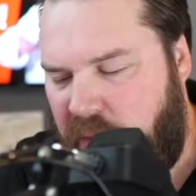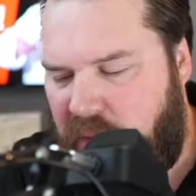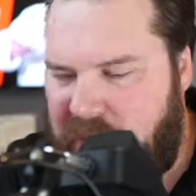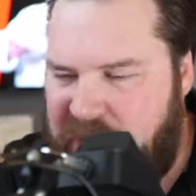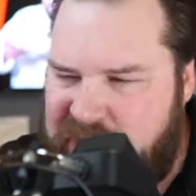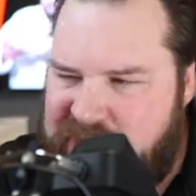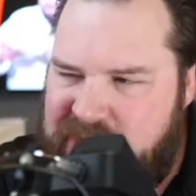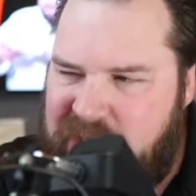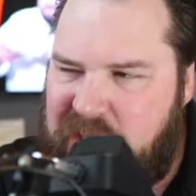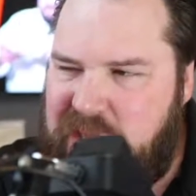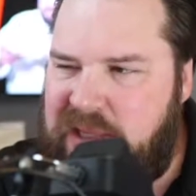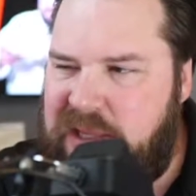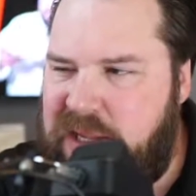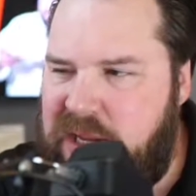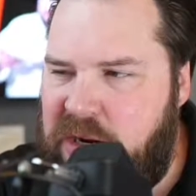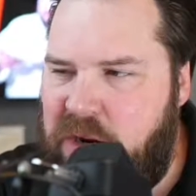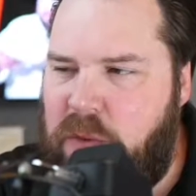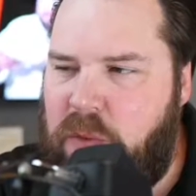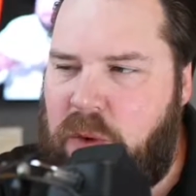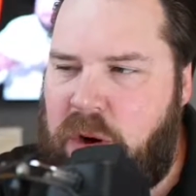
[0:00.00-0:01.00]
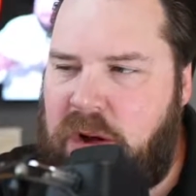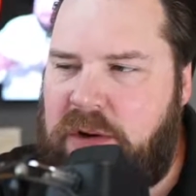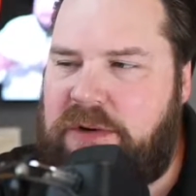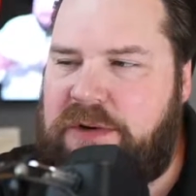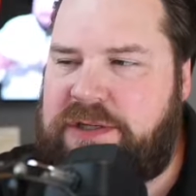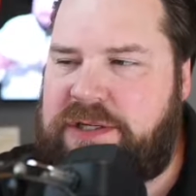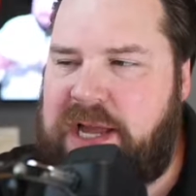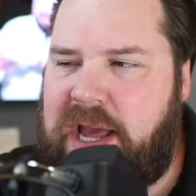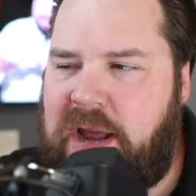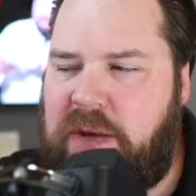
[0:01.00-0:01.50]
It's a little
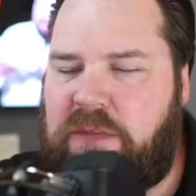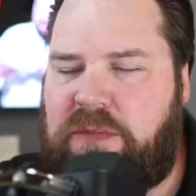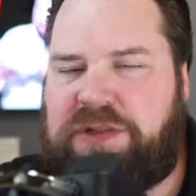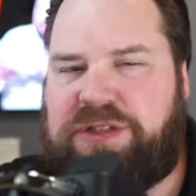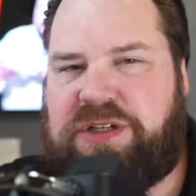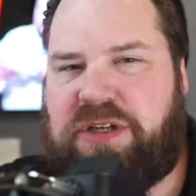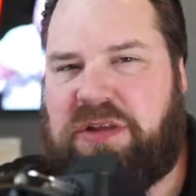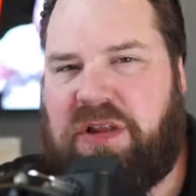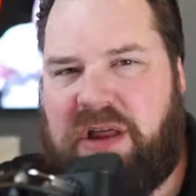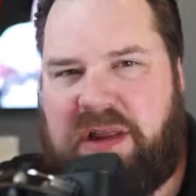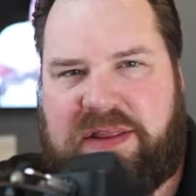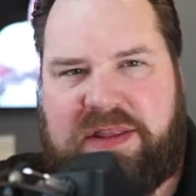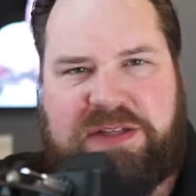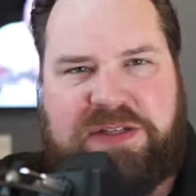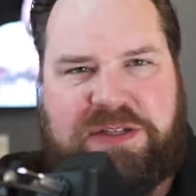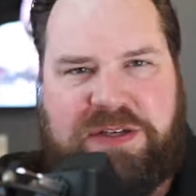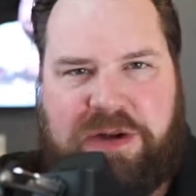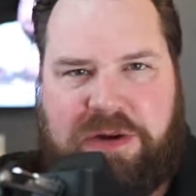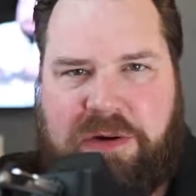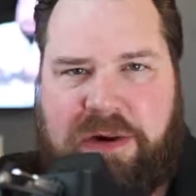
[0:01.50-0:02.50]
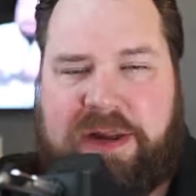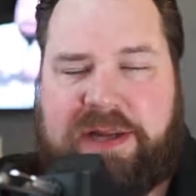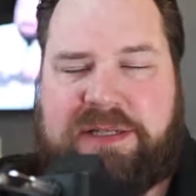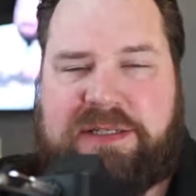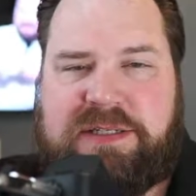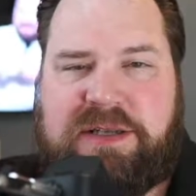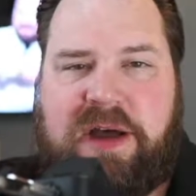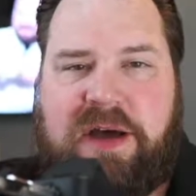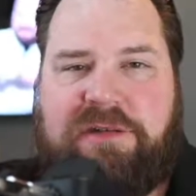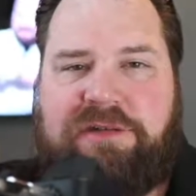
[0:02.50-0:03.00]
watered down, which a lot of this Keurig
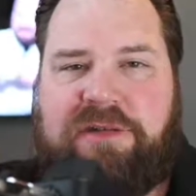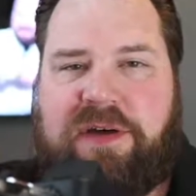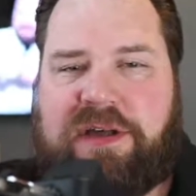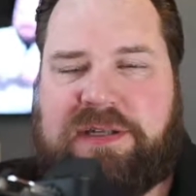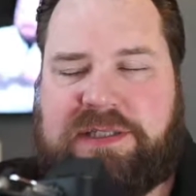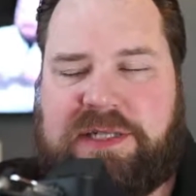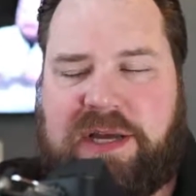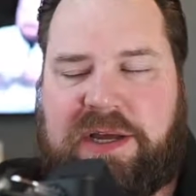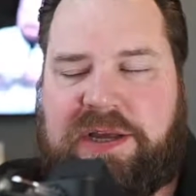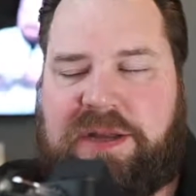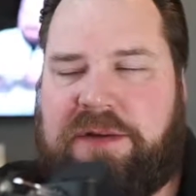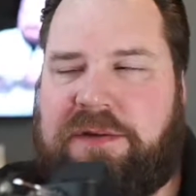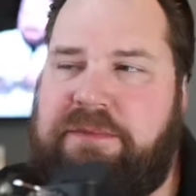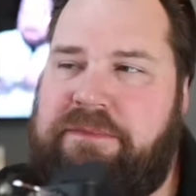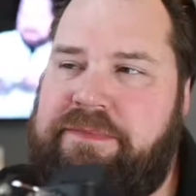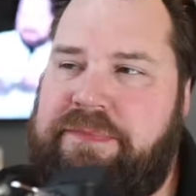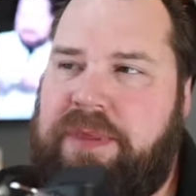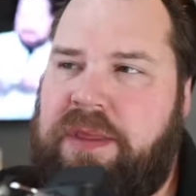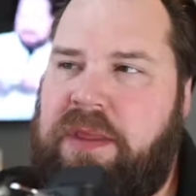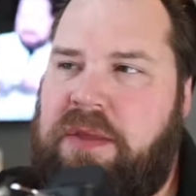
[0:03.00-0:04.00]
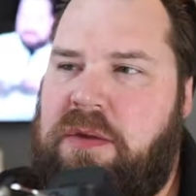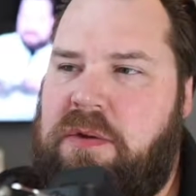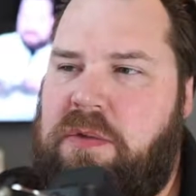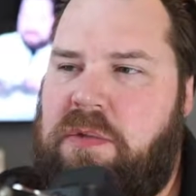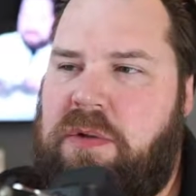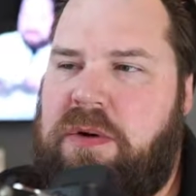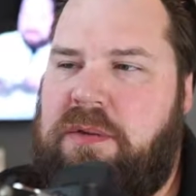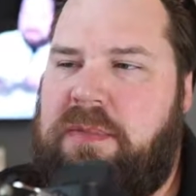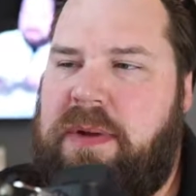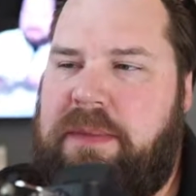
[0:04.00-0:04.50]
stuff, I'll tell you,
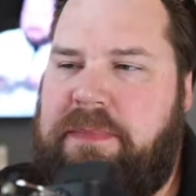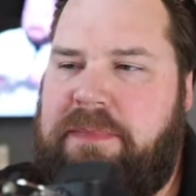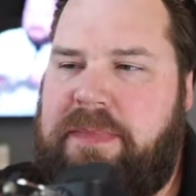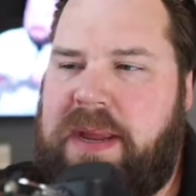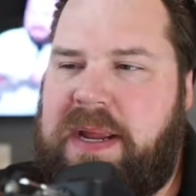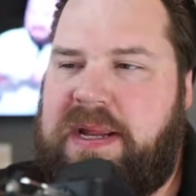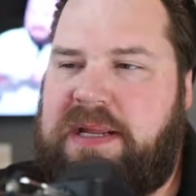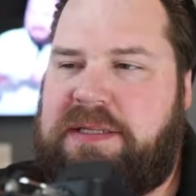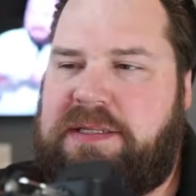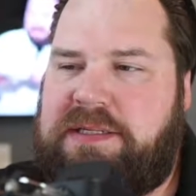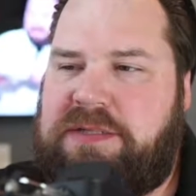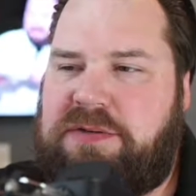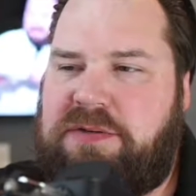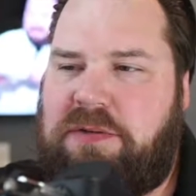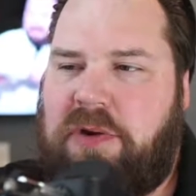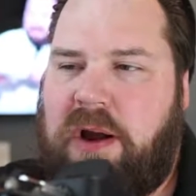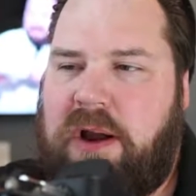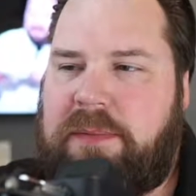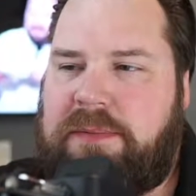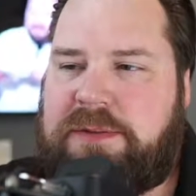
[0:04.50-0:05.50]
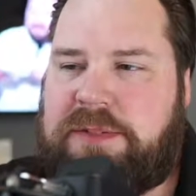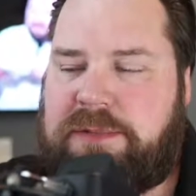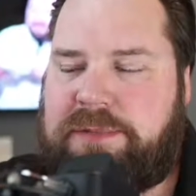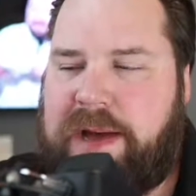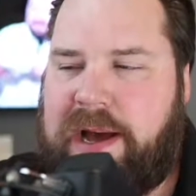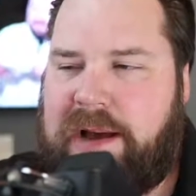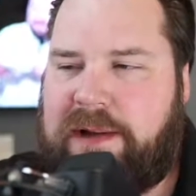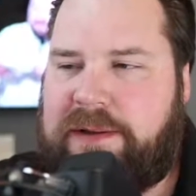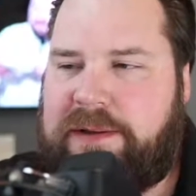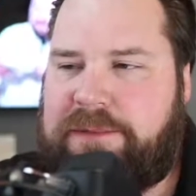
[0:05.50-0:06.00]
one of my biggest gripes
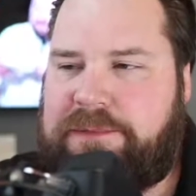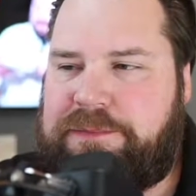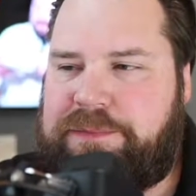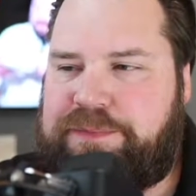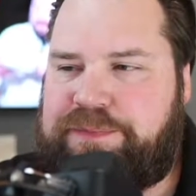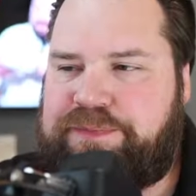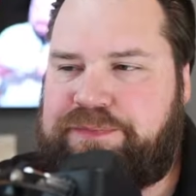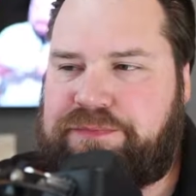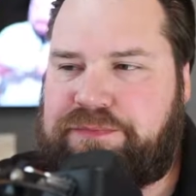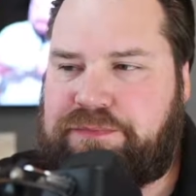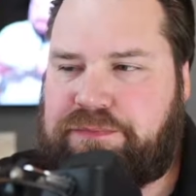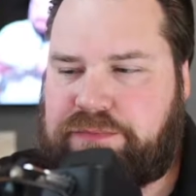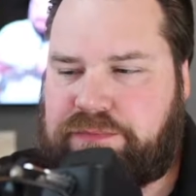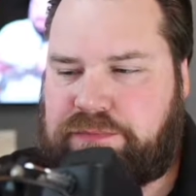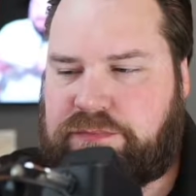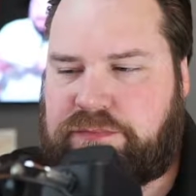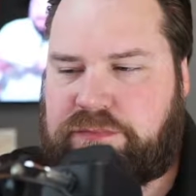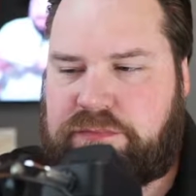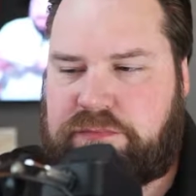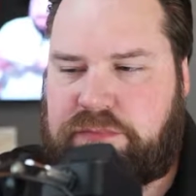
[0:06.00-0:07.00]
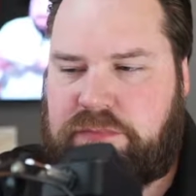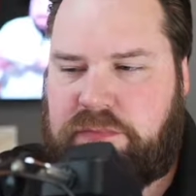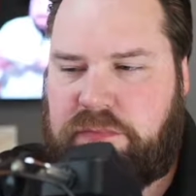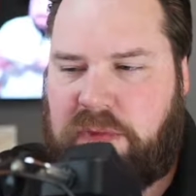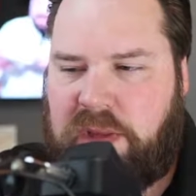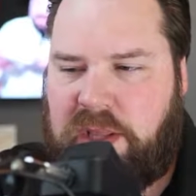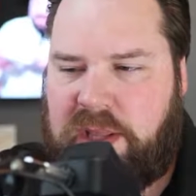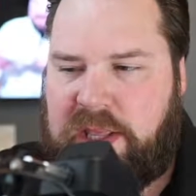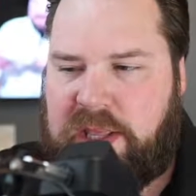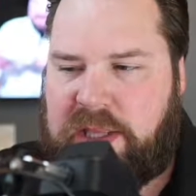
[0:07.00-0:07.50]
about it
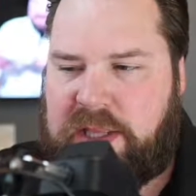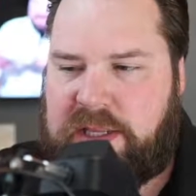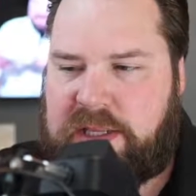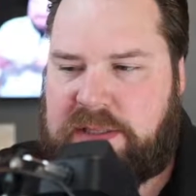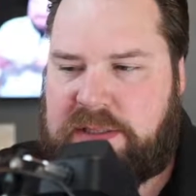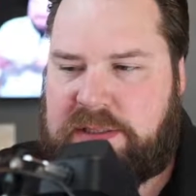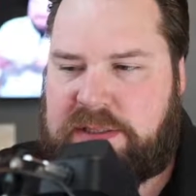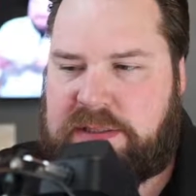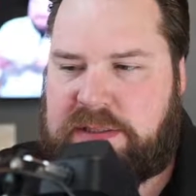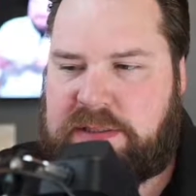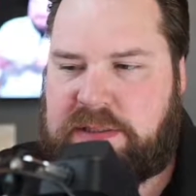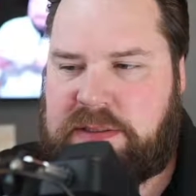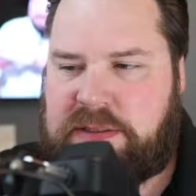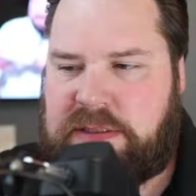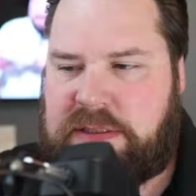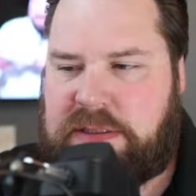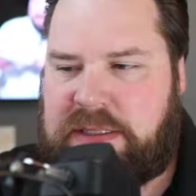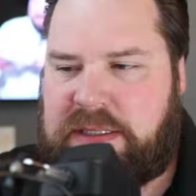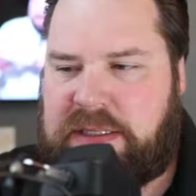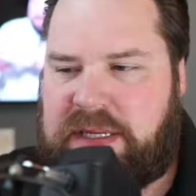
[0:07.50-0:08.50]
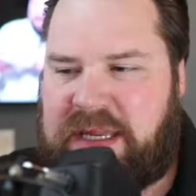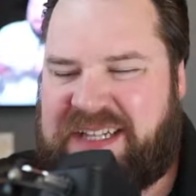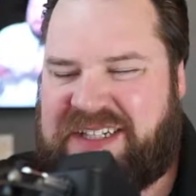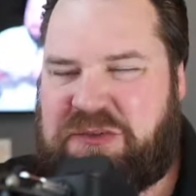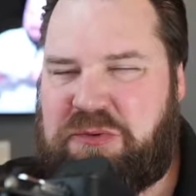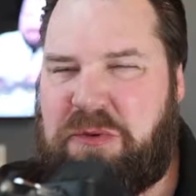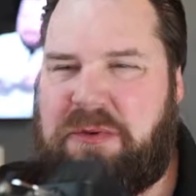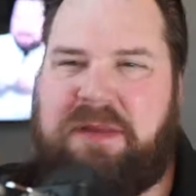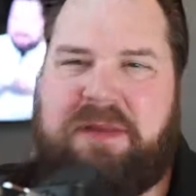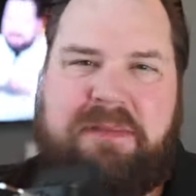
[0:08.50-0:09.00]
is
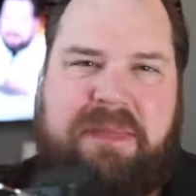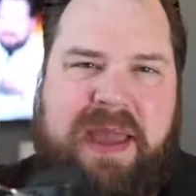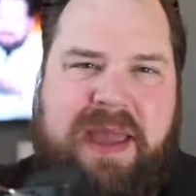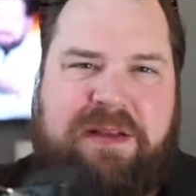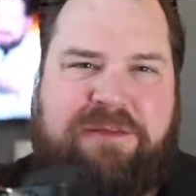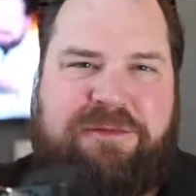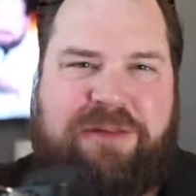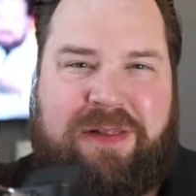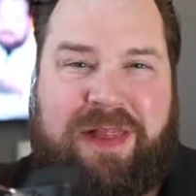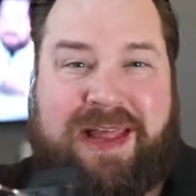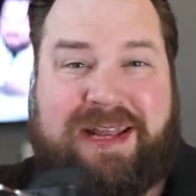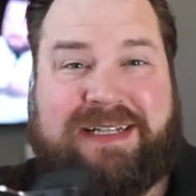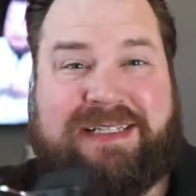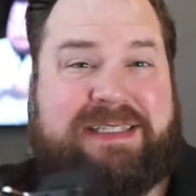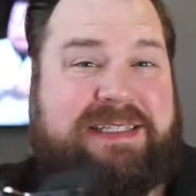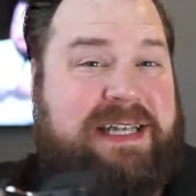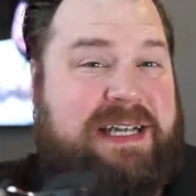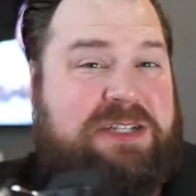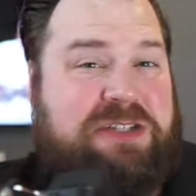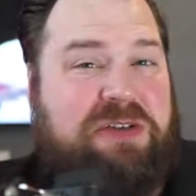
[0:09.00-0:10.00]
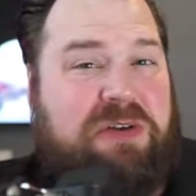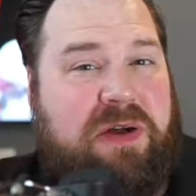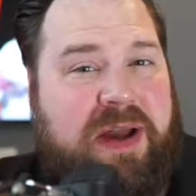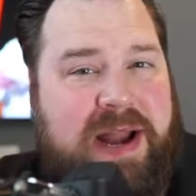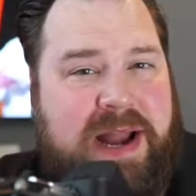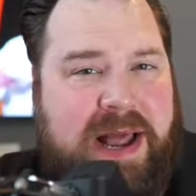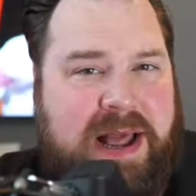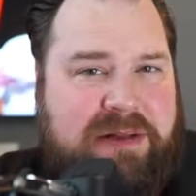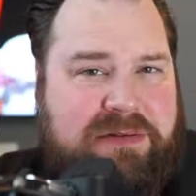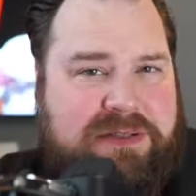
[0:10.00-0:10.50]
it's really made for like 6 or
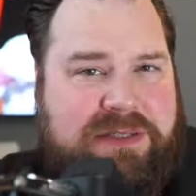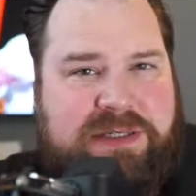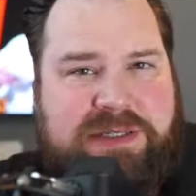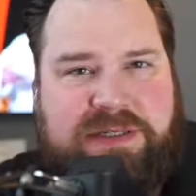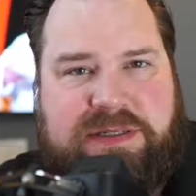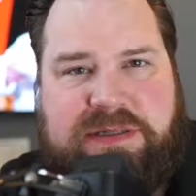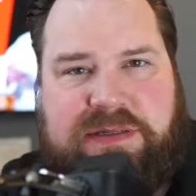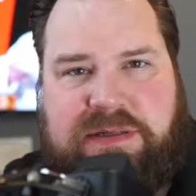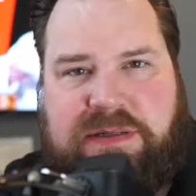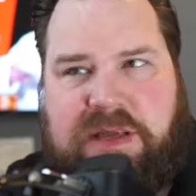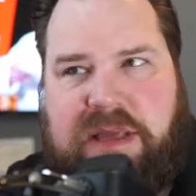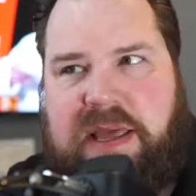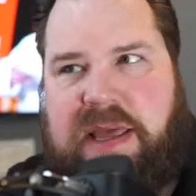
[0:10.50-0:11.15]
8 ounces.